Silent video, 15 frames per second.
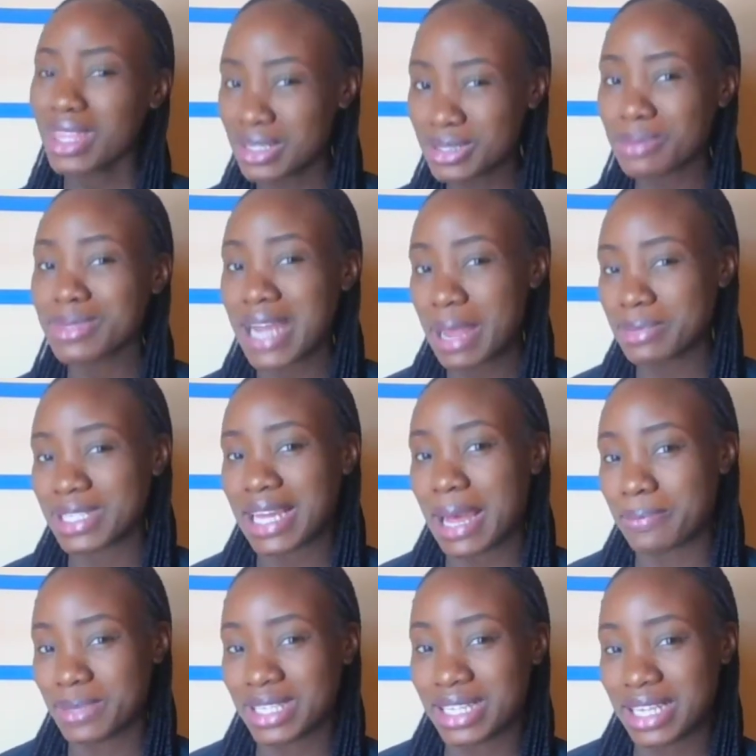Sometimes it
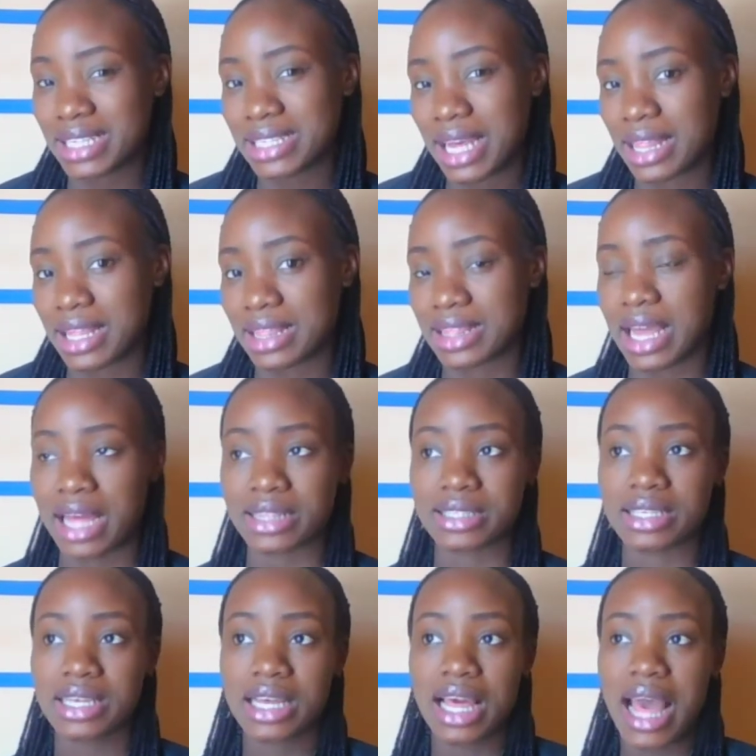can be later than that.
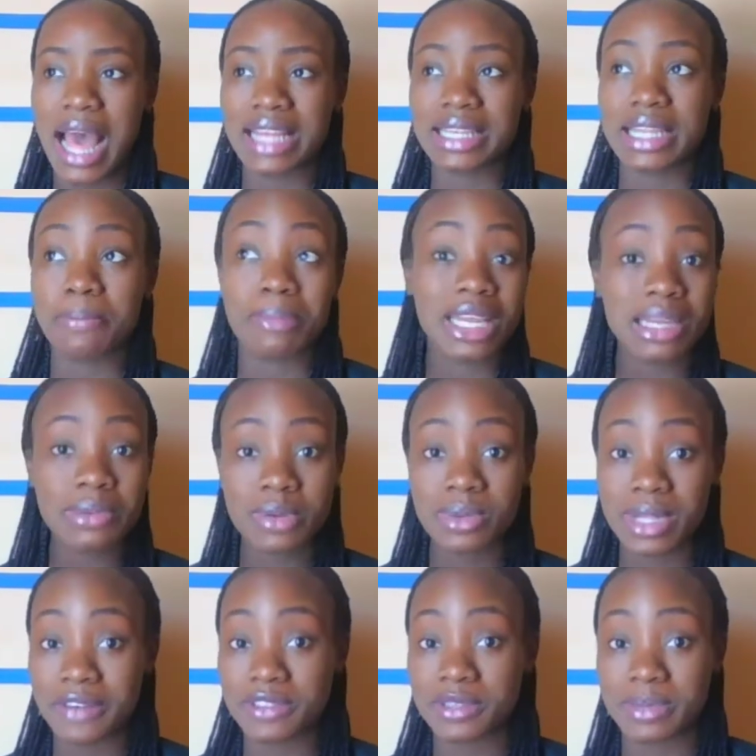And then many people
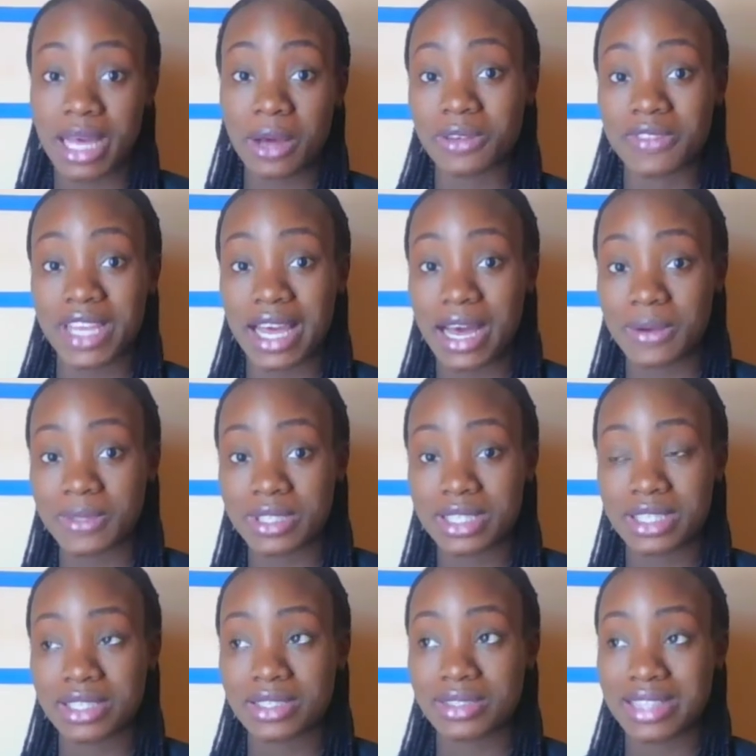have to be out of their
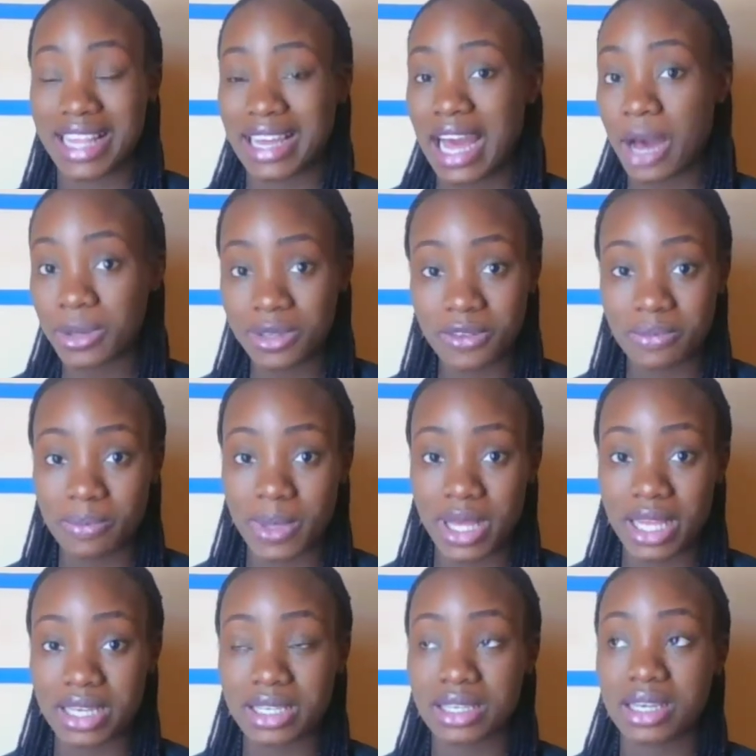houses, like out of
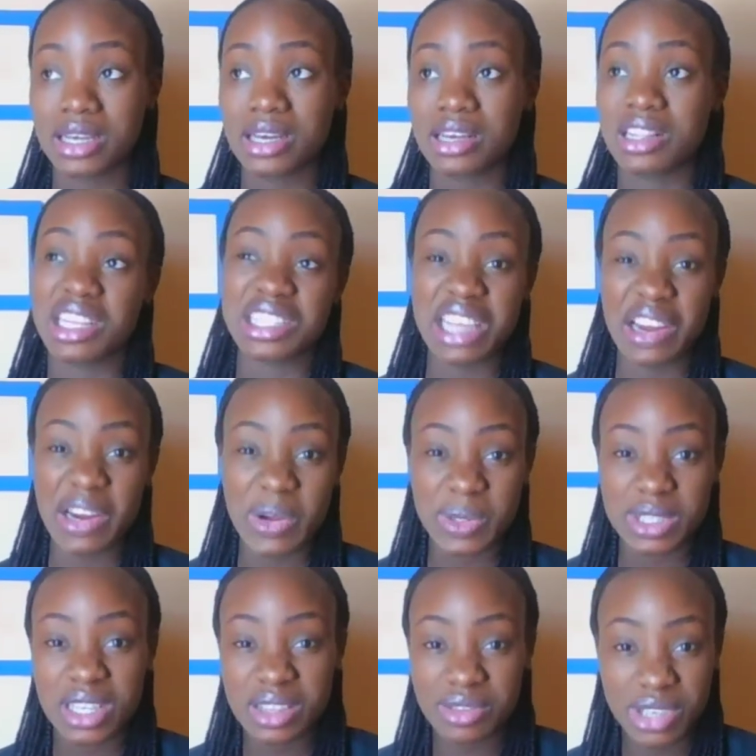bed, let's say
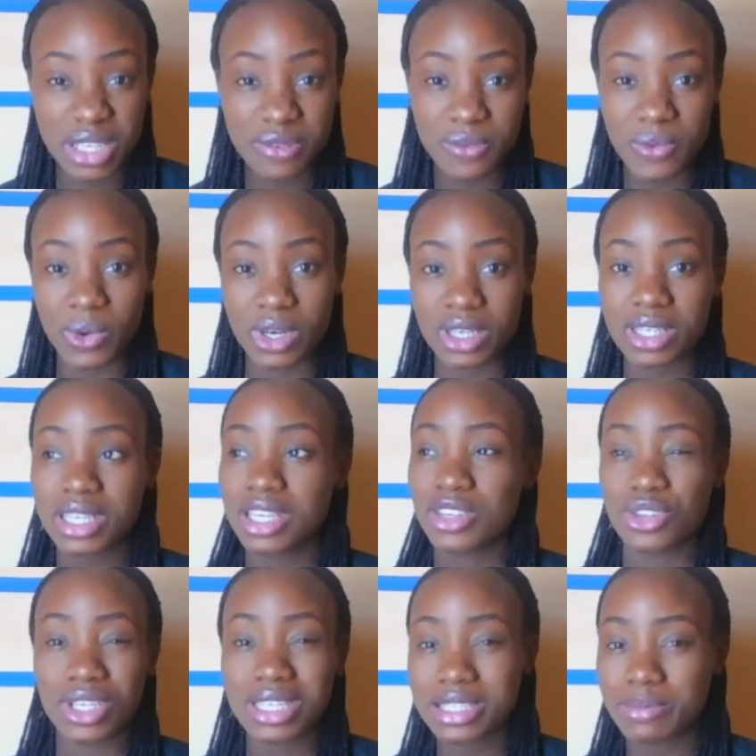around 3, 4.
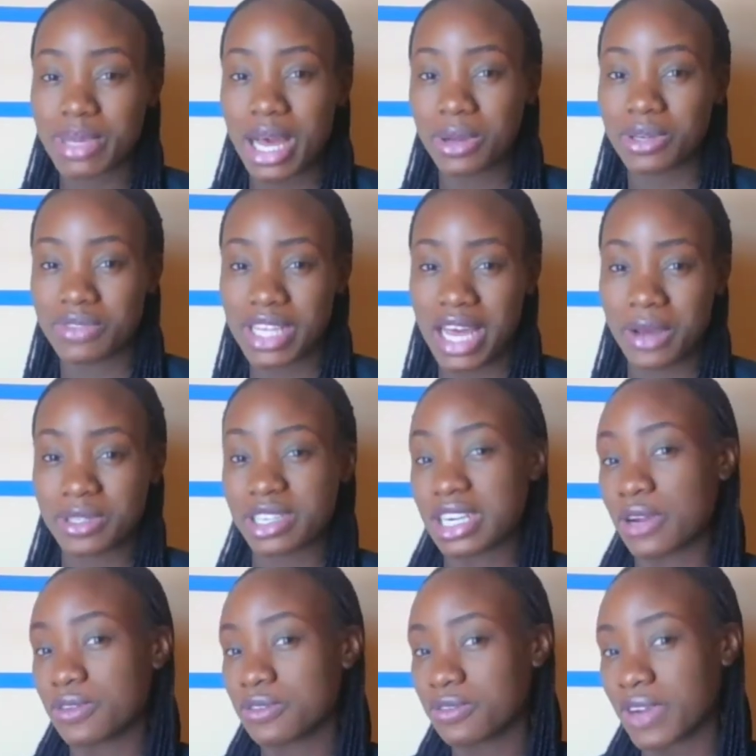You need to be out of the house
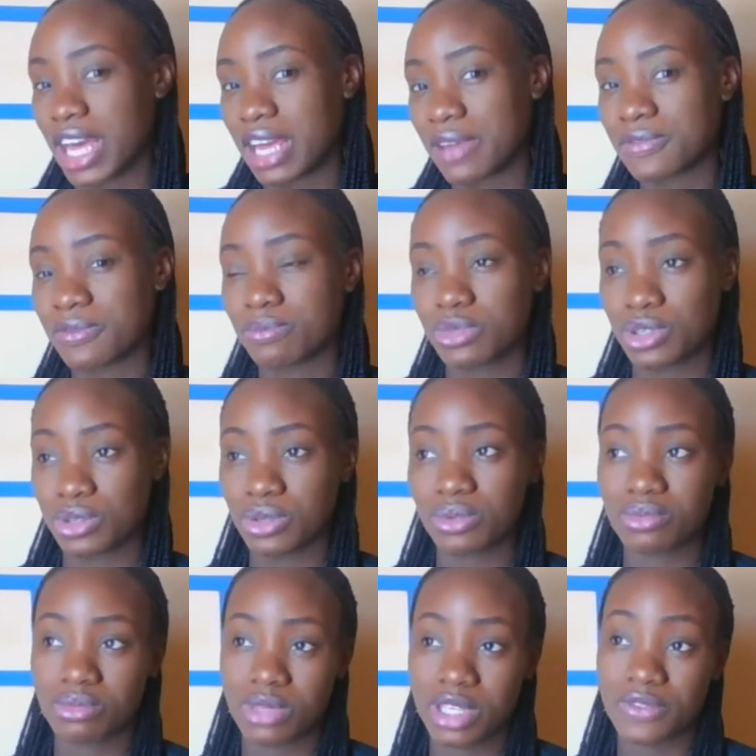around 5, you know,
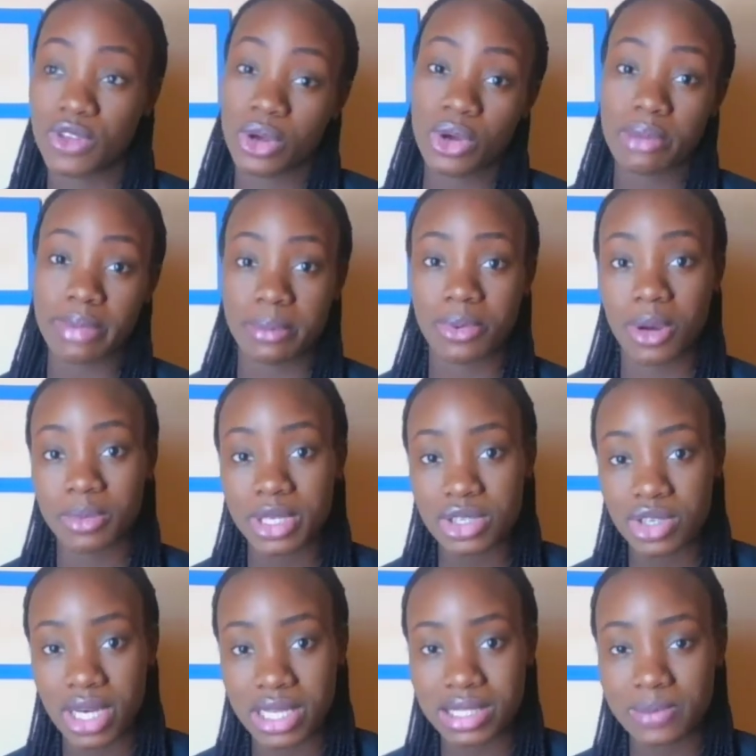if you're going by public
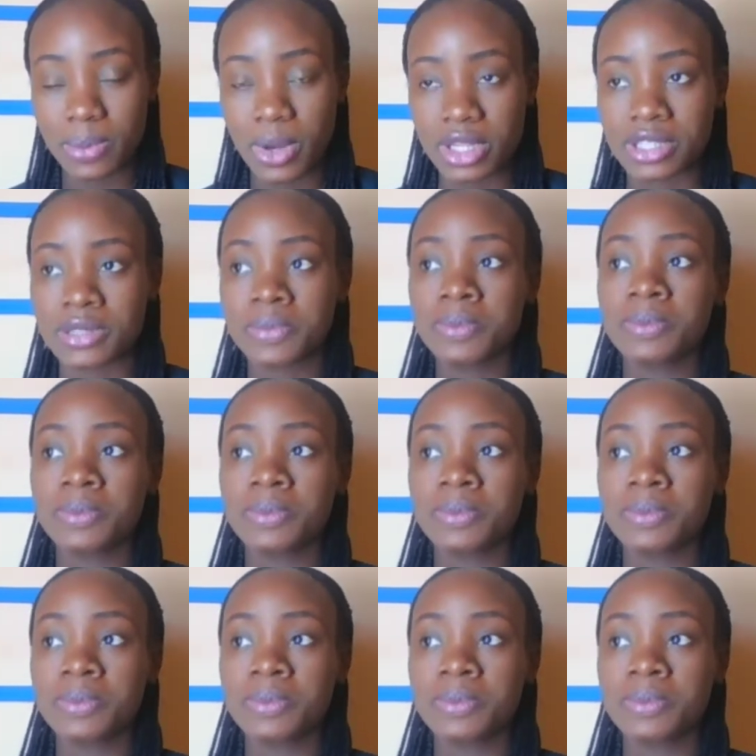transport.